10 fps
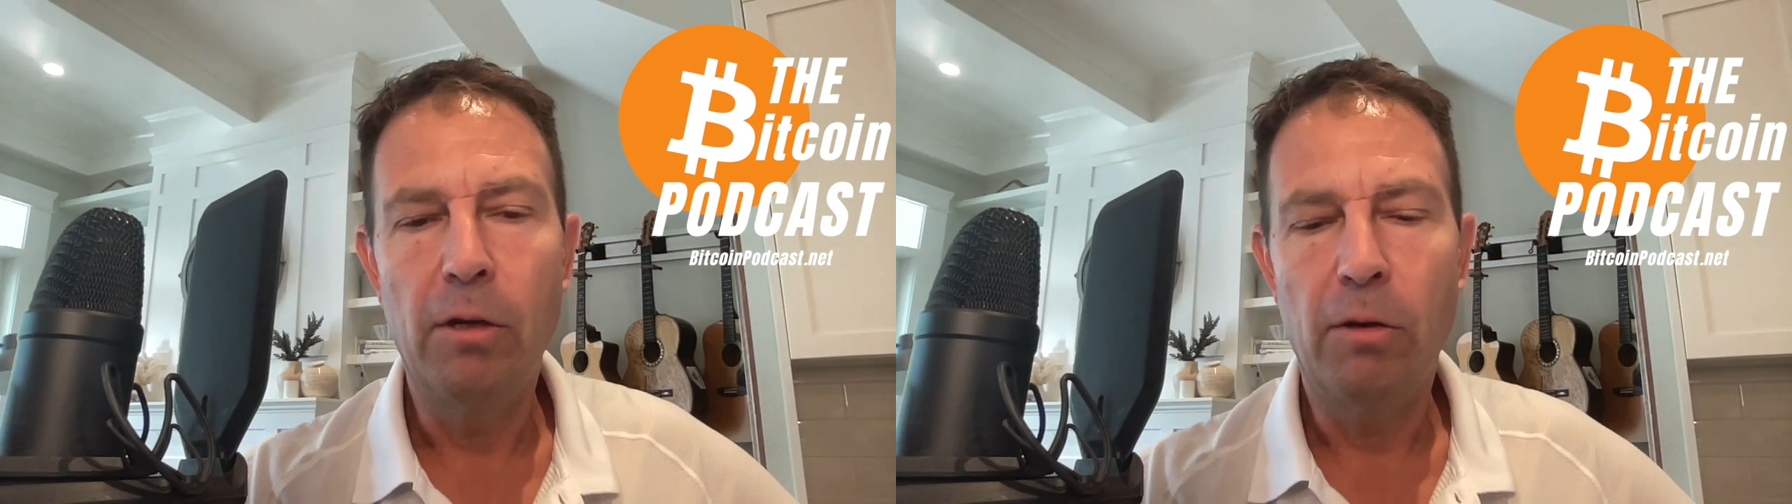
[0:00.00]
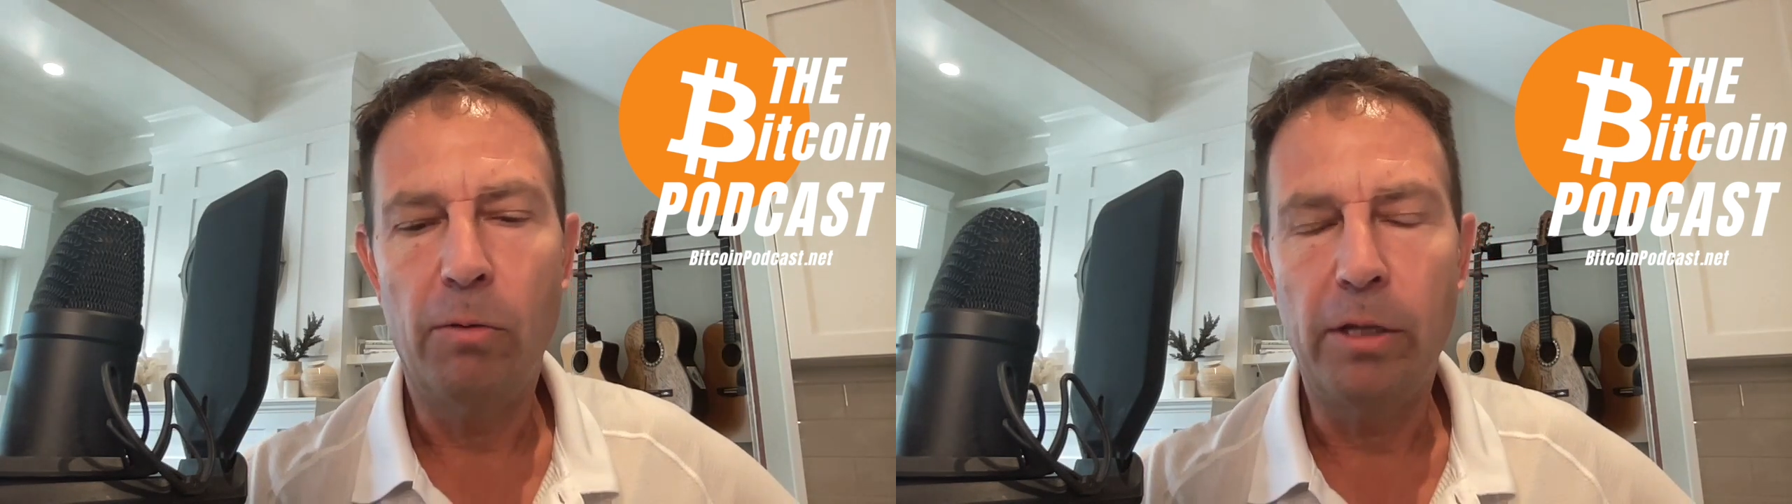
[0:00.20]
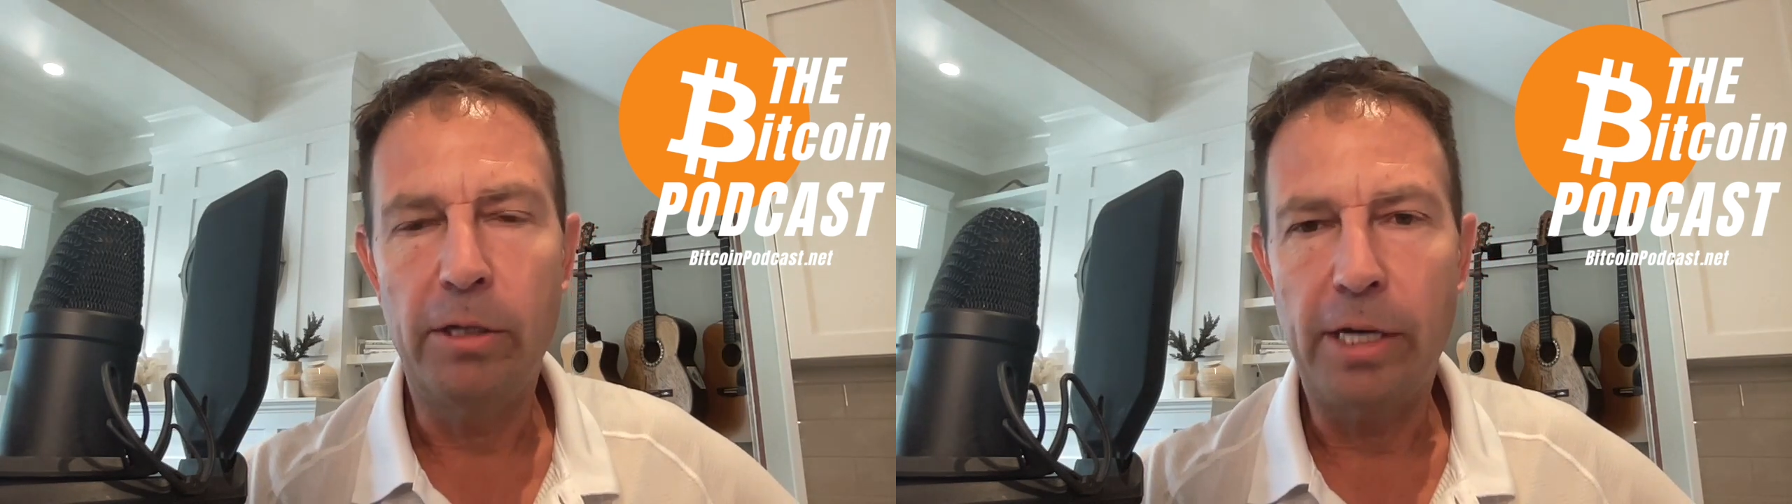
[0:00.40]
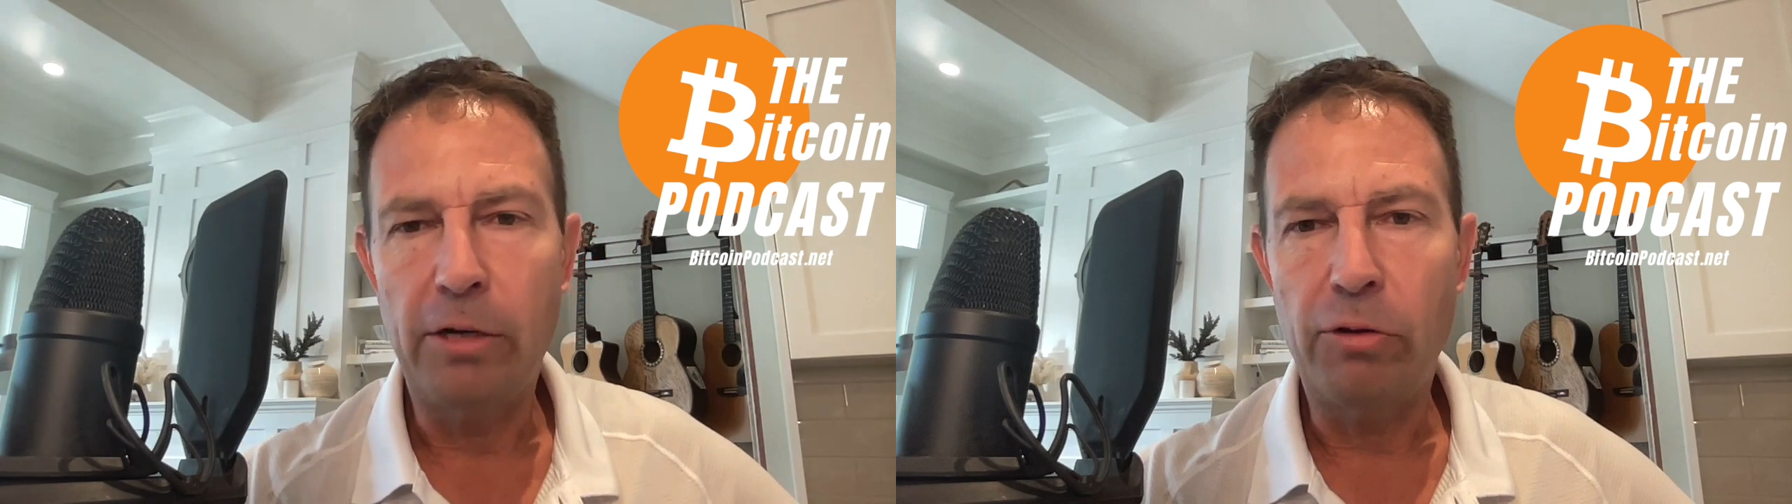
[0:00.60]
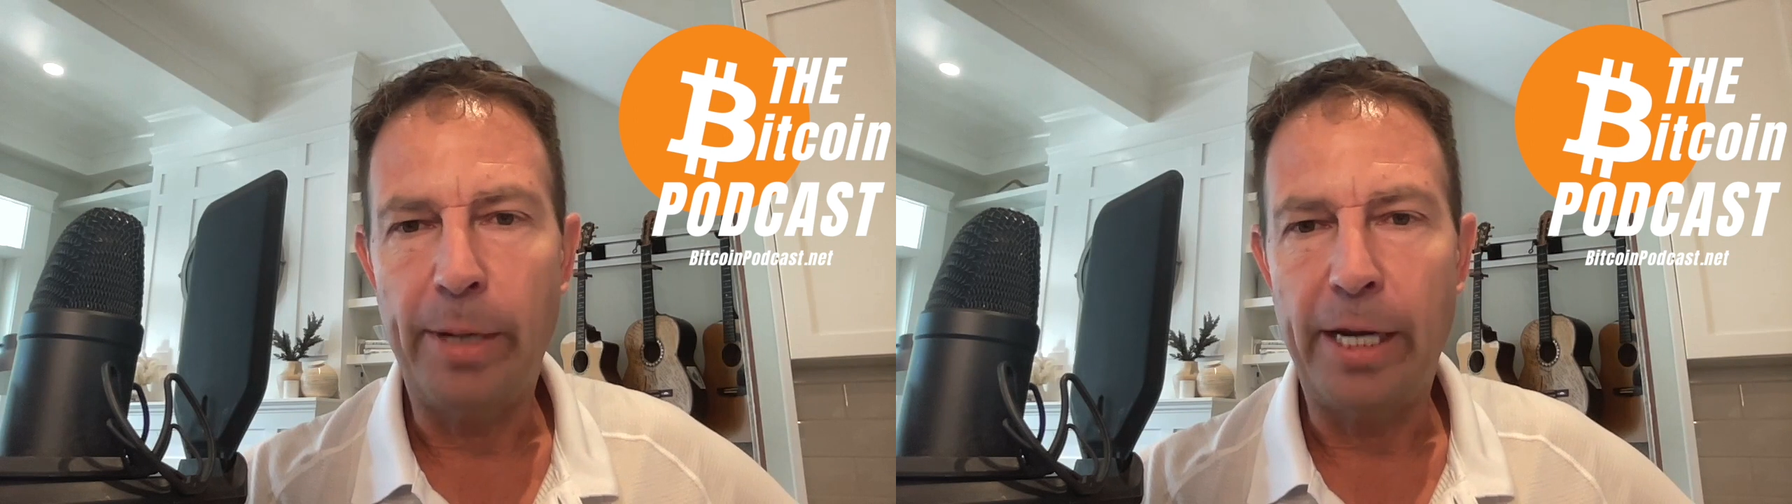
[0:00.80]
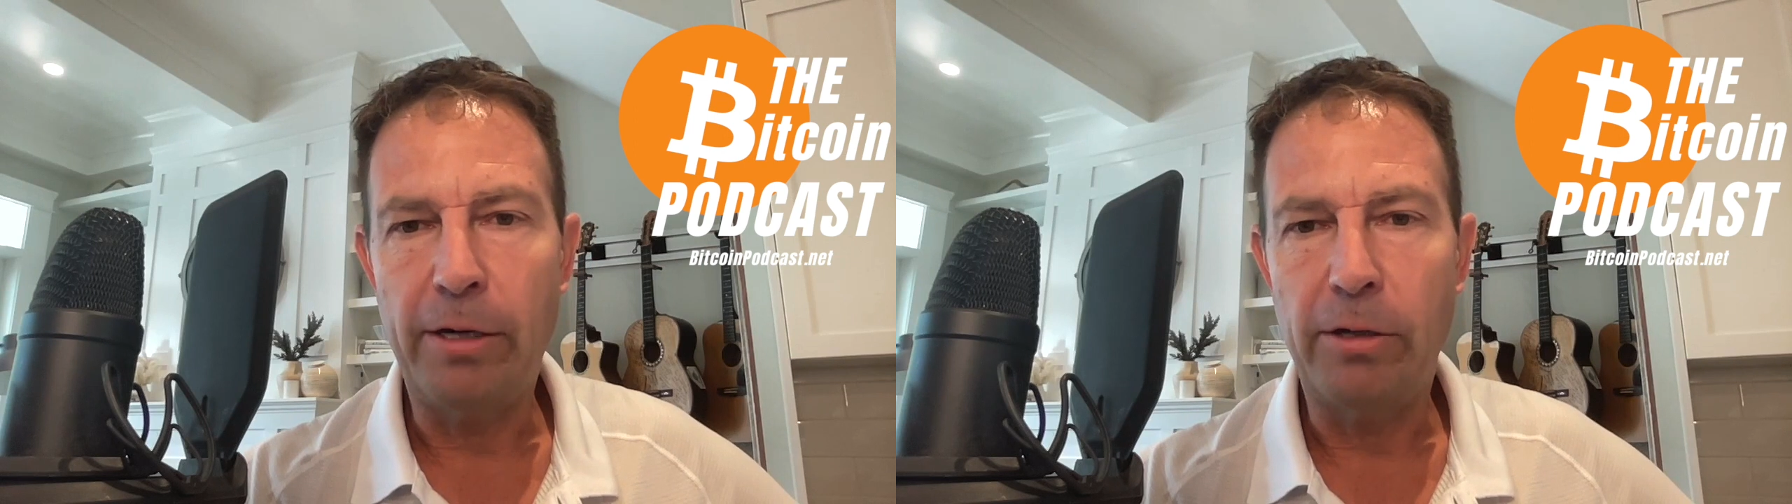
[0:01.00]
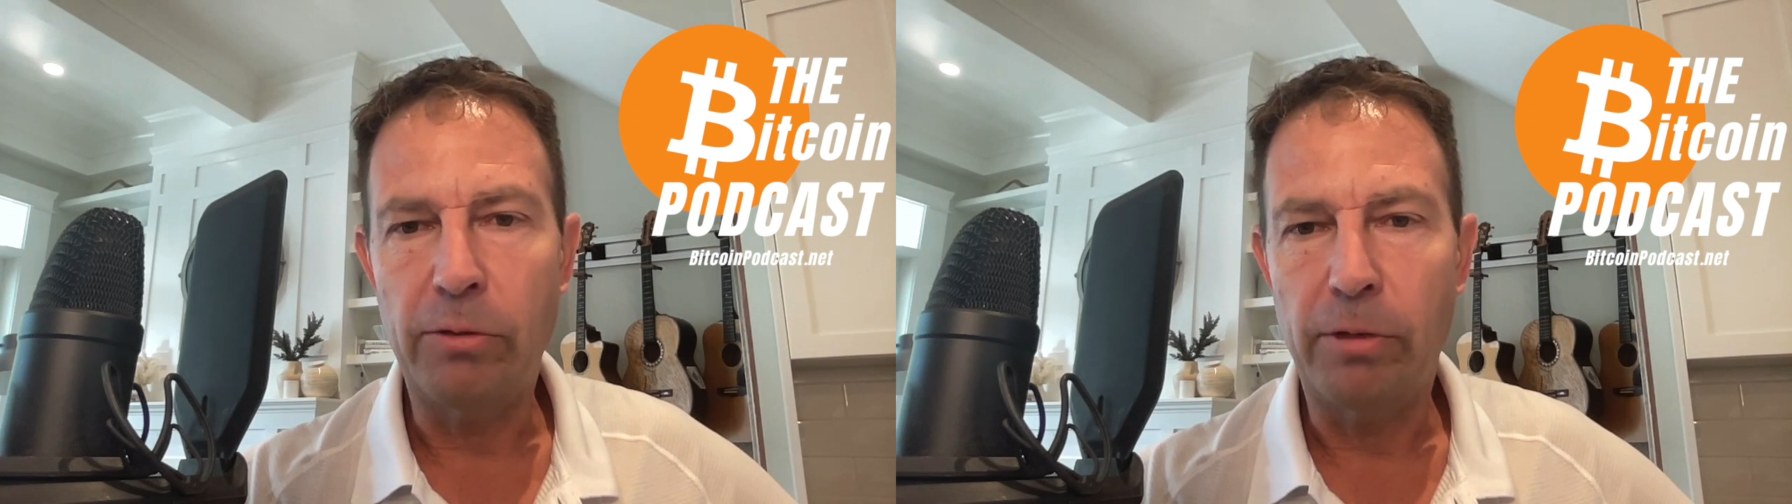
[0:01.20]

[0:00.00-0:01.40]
one of the central bankers